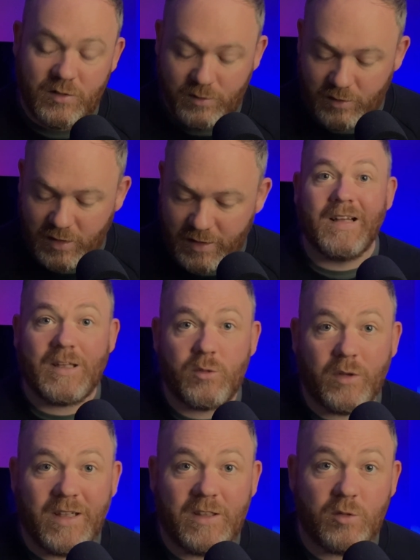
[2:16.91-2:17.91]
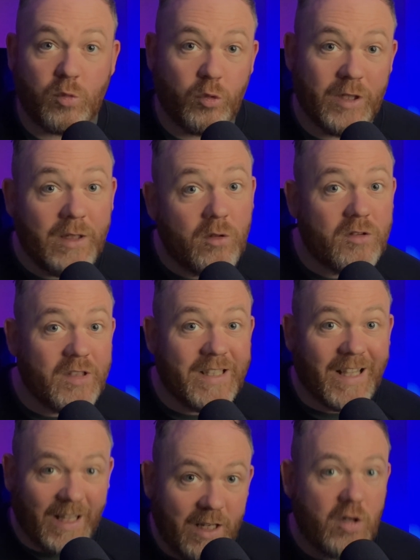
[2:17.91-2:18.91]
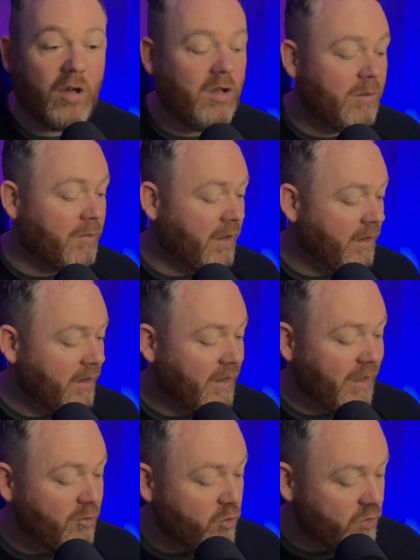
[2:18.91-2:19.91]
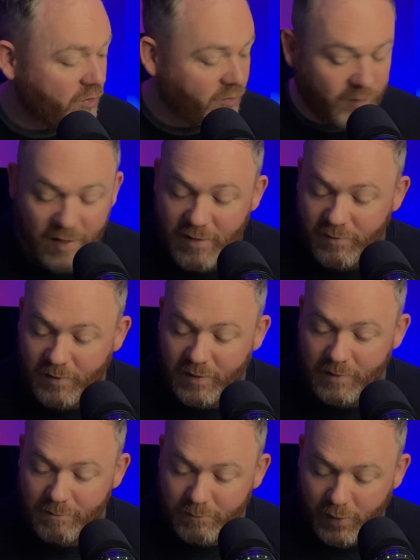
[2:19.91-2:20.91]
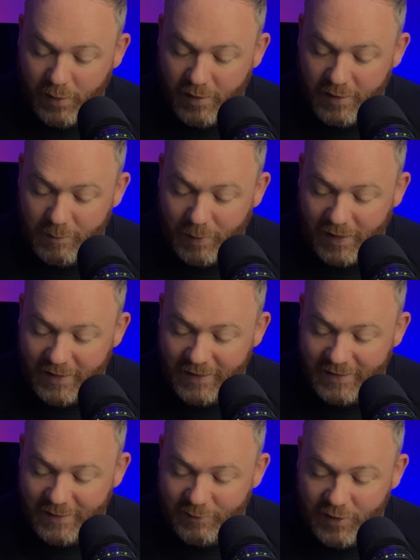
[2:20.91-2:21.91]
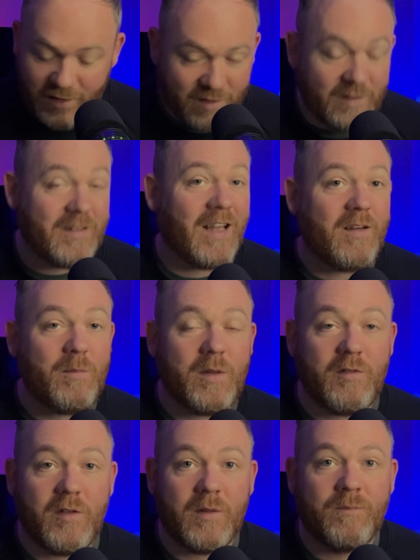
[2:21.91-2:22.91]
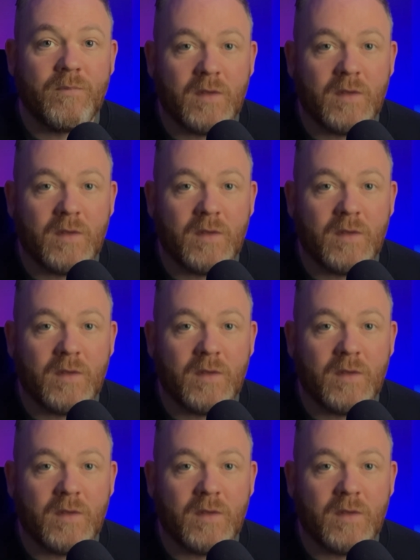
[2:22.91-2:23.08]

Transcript: Right. Next one then is Realty Income. Everyone's favorite monthly paying dividend. It's had a bit of a